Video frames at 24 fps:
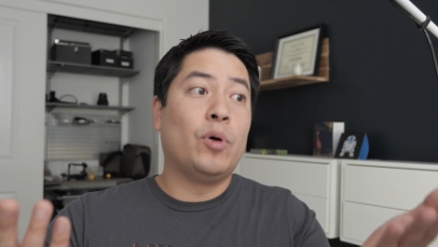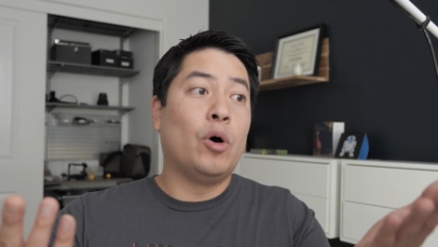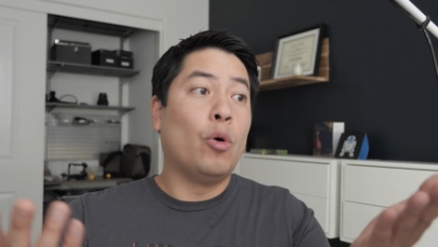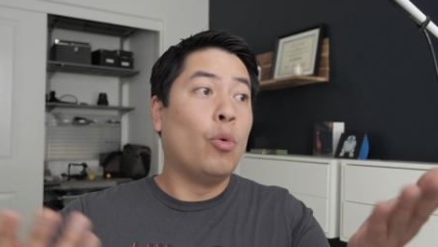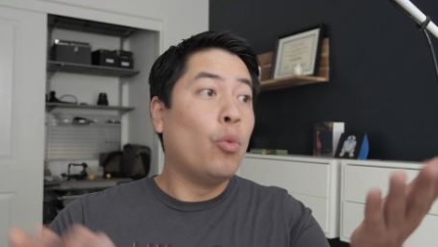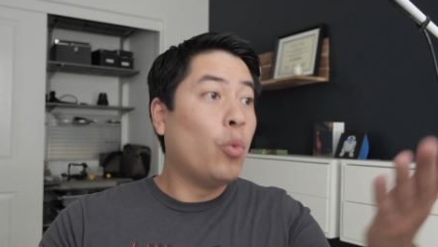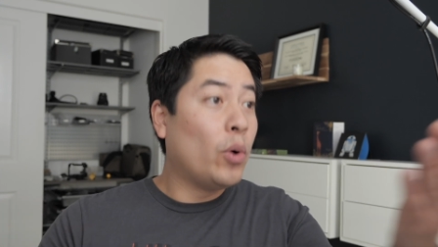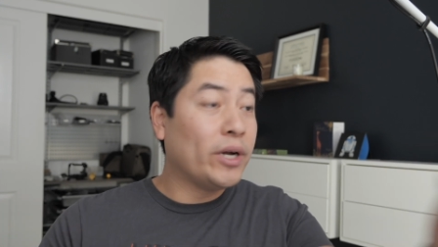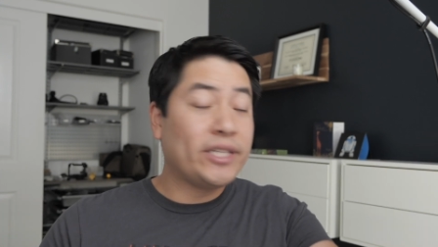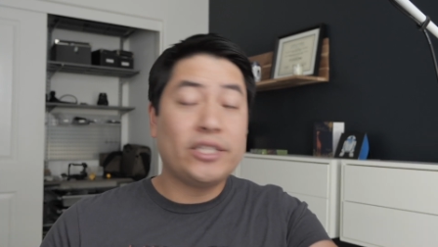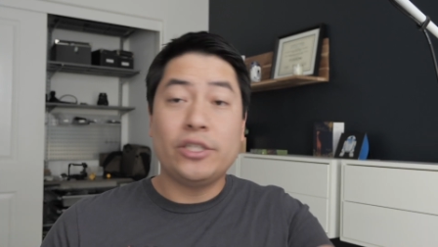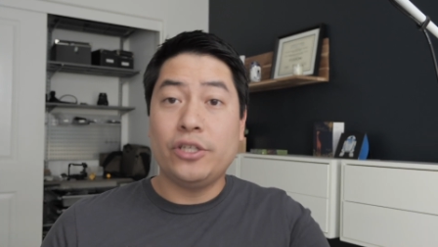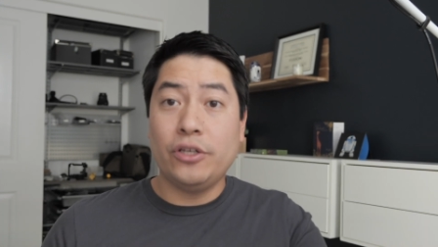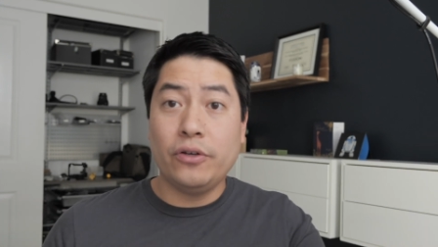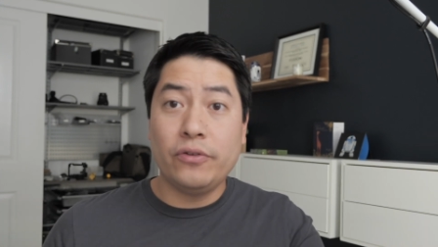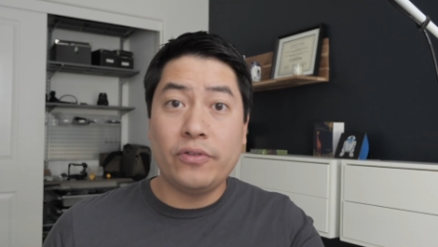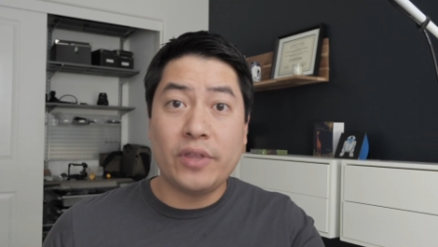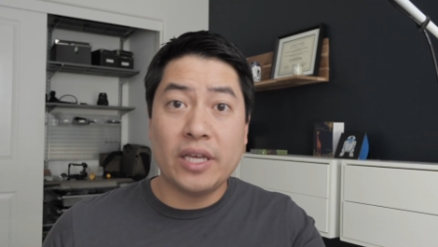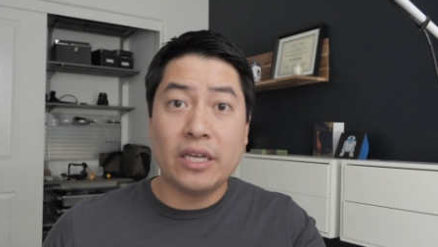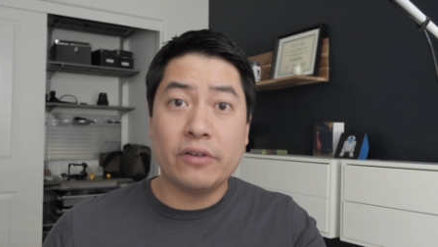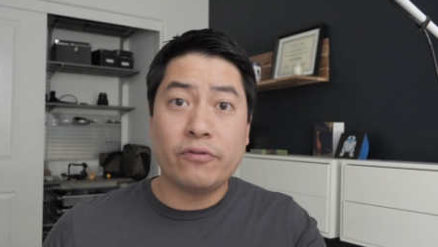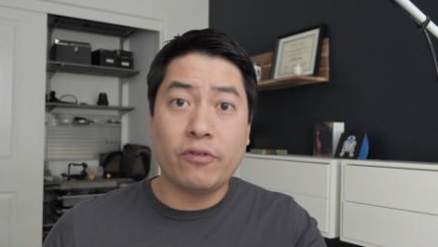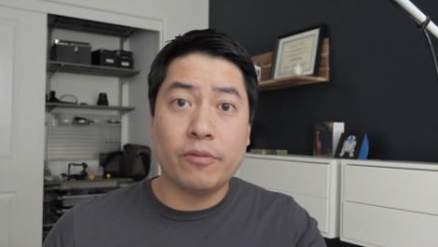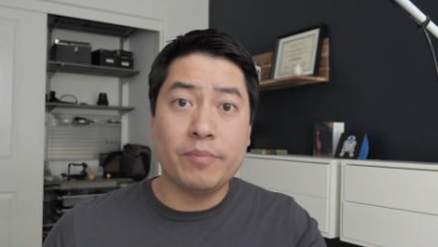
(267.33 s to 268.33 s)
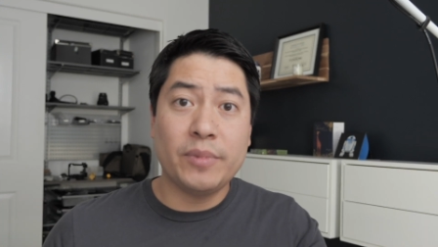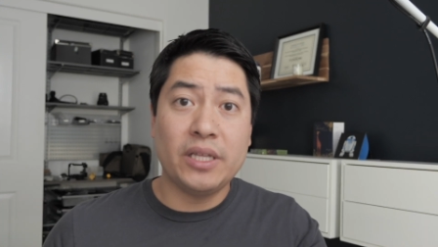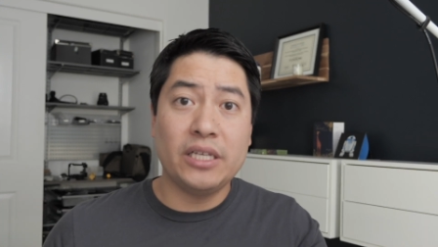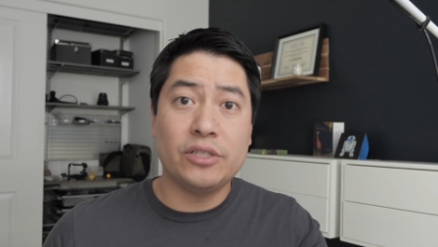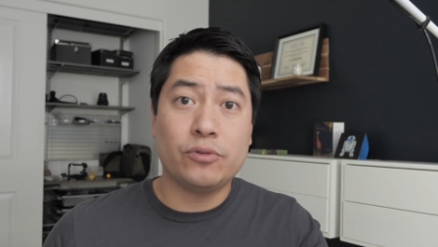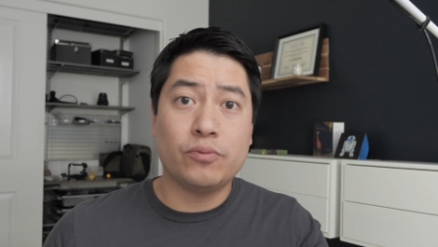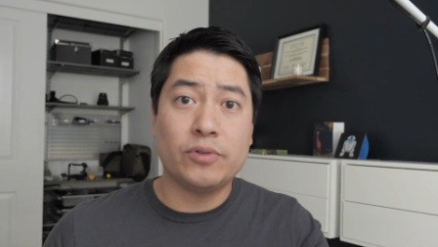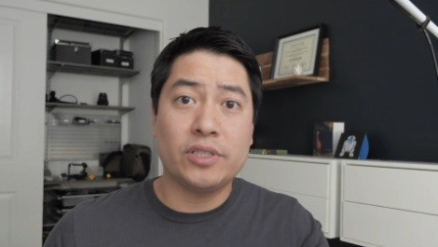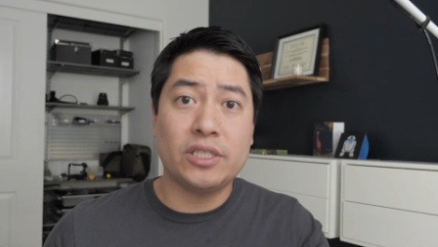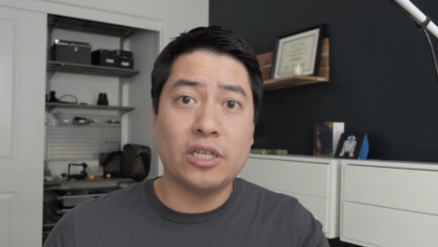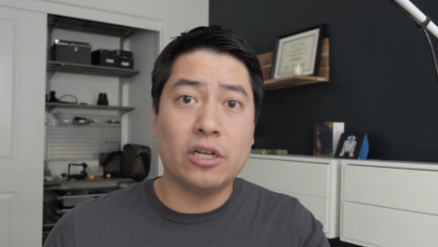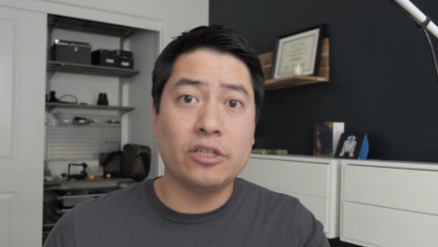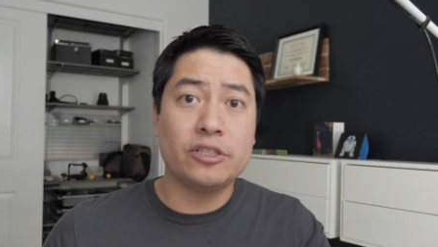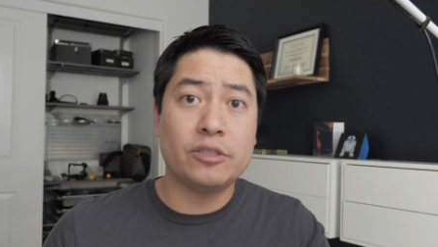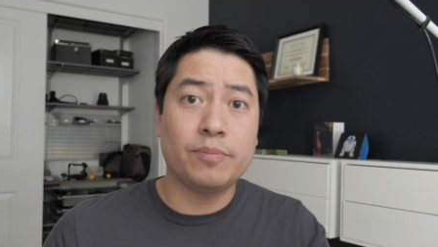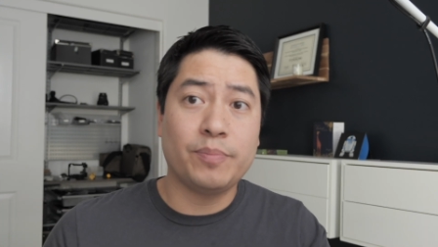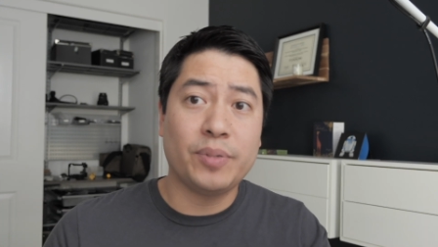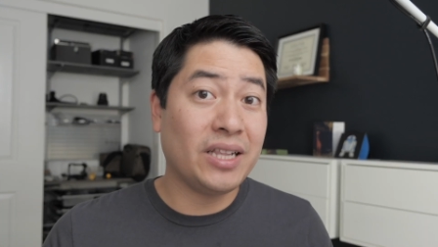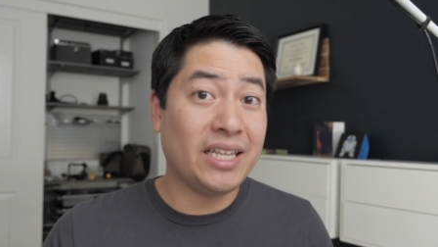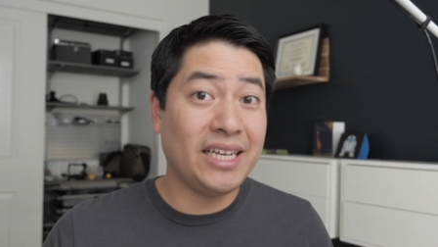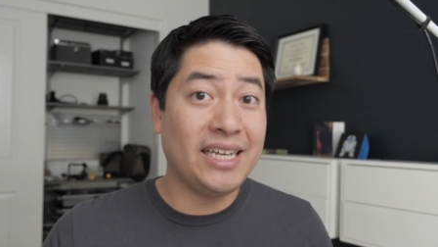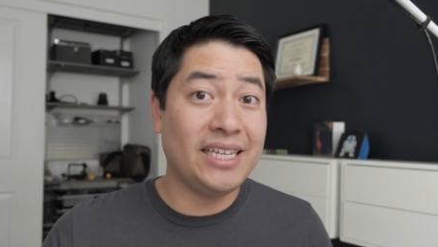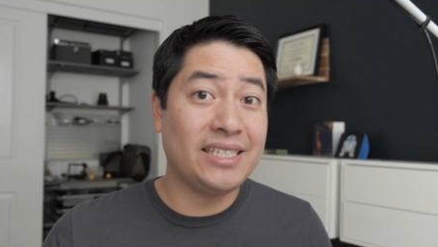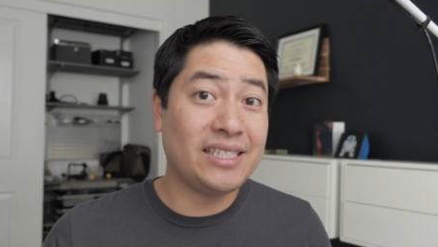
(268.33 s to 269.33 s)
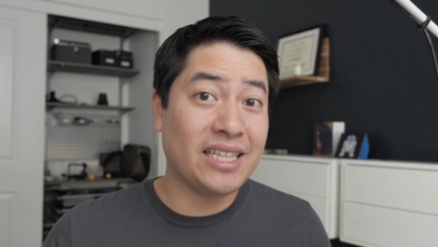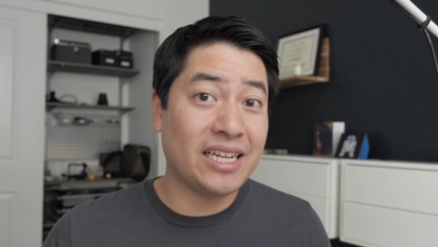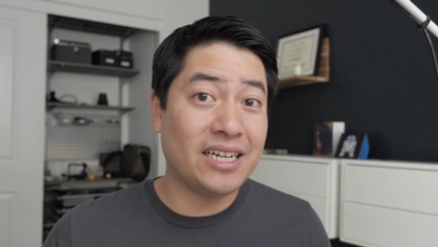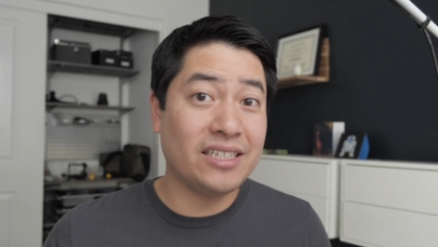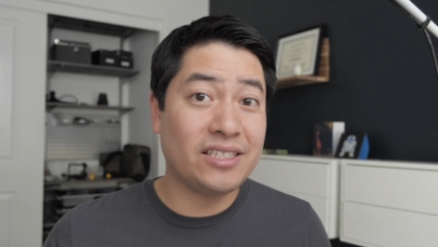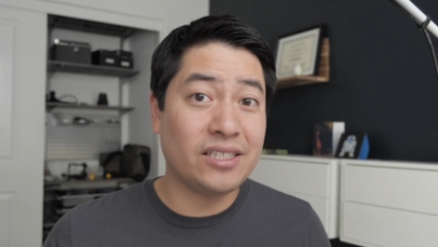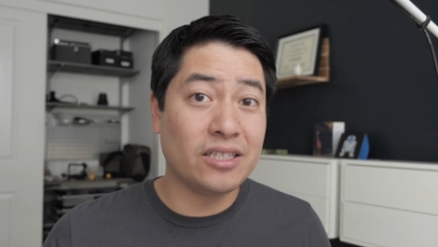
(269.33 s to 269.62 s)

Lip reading: What do you think from these results? Please let